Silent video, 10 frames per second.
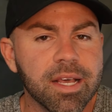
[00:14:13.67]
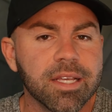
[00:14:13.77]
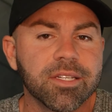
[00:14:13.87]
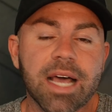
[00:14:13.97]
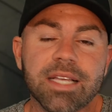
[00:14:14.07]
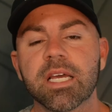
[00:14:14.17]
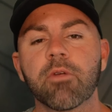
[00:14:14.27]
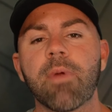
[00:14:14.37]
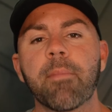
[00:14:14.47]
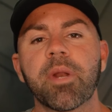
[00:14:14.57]
So guys, it's going to
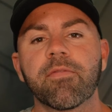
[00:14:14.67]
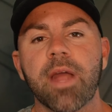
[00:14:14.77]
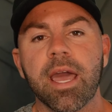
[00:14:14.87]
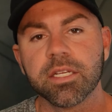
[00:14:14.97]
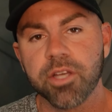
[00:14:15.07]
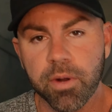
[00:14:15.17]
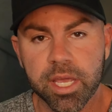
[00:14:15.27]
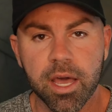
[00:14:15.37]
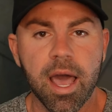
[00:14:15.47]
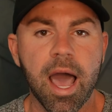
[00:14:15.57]
wrap it up for
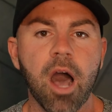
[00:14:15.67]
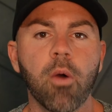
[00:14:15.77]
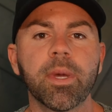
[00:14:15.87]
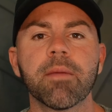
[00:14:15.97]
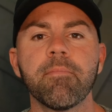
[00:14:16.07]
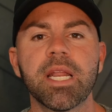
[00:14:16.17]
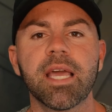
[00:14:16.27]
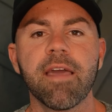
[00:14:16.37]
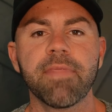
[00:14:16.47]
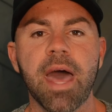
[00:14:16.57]
Anhedonia, how we can
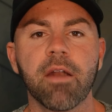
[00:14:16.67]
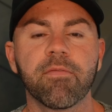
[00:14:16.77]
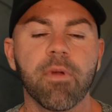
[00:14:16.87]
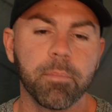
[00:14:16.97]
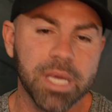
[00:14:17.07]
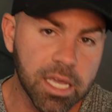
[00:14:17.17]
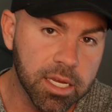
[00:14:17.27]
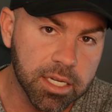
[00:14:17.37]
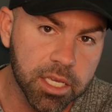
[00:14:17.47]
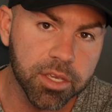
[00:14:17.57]
mitigate that from
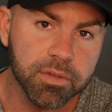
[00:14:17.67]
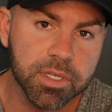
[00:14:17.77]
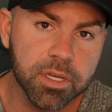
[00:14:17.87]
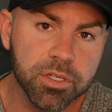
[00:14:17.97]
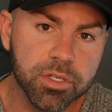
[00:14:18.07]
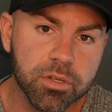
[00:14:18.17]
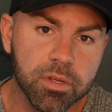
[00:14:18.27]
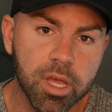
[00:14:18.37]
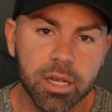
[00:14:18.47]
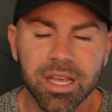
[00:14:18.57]
PED usage
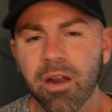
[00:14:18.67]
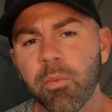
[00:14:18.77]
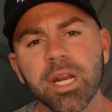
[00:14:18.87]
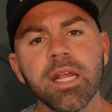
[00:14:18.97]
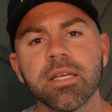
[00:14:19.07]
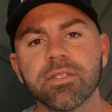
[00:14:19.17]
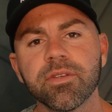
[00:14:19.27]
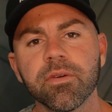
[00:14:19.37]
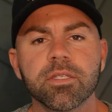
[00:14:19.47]
and kind of what it is too.